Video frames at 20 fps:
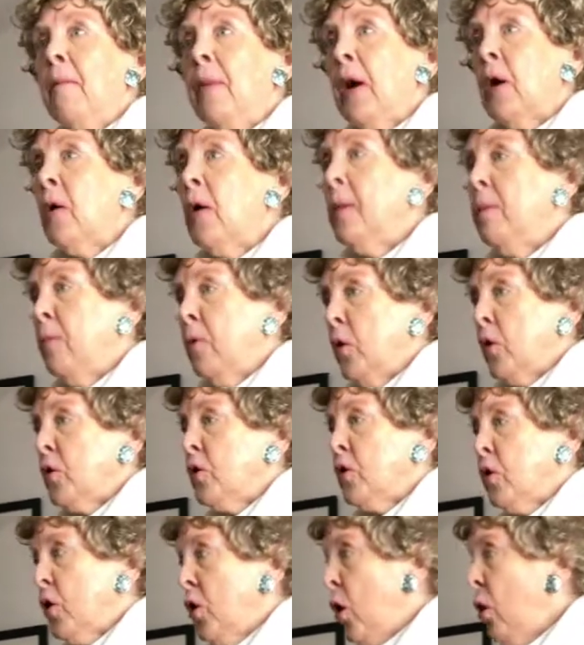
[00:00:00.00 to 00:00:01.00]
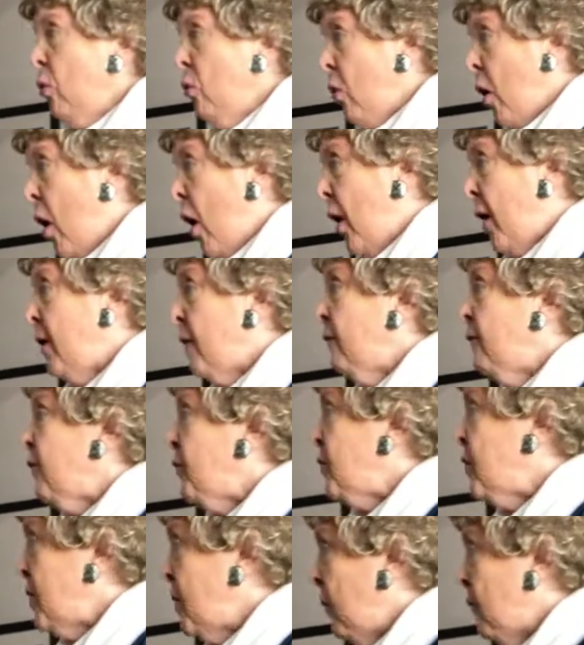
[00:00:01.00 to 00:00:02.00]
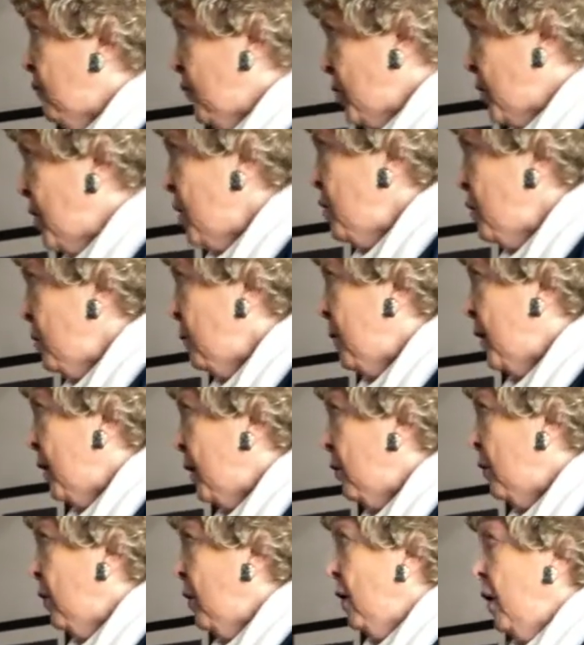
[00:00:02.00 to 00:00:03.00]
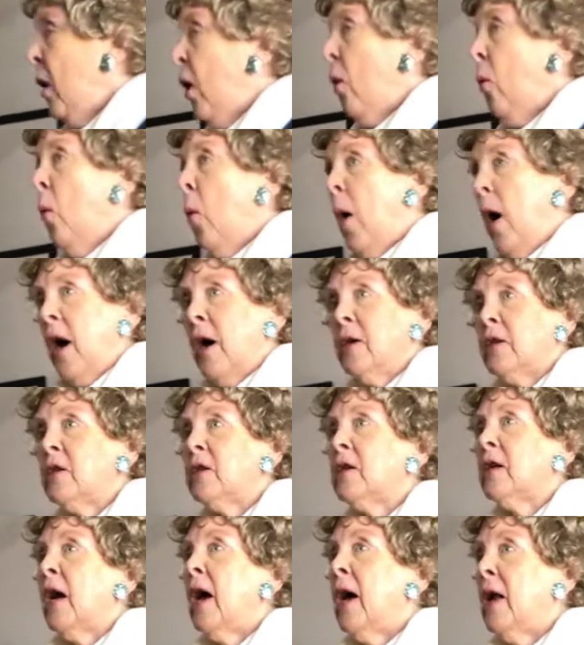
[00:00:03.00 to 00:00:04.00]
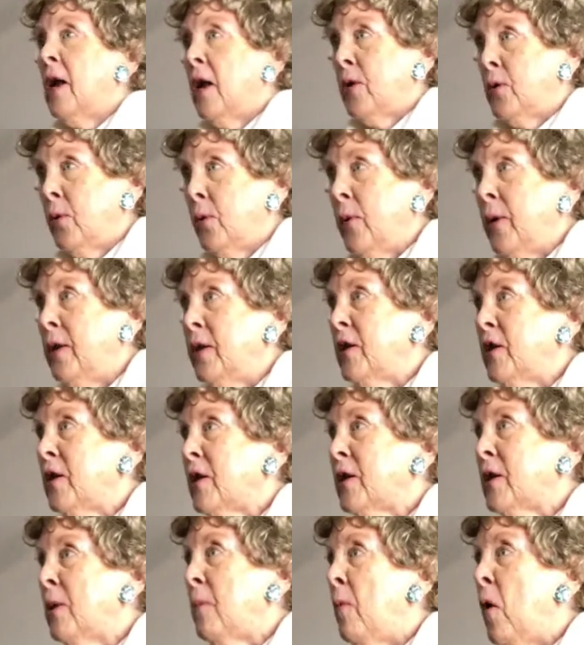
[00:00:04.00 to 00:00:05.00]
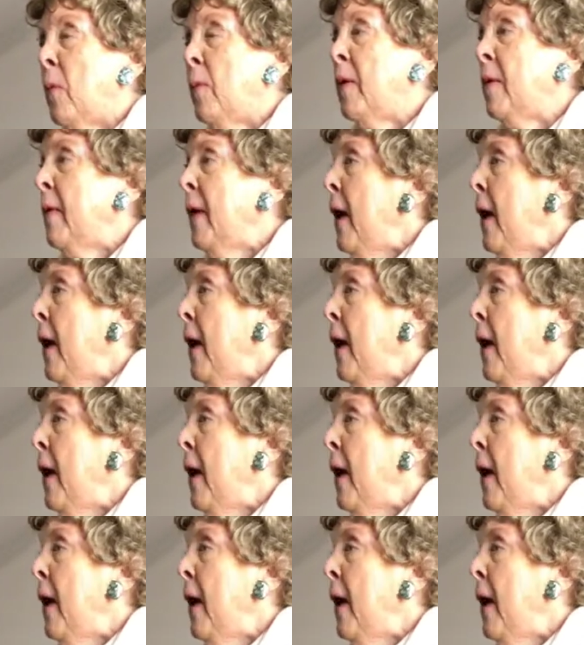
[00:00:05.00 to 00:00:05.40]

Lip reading: Barry book to go on for Tinkerbell was, and I'll do it in just a moment,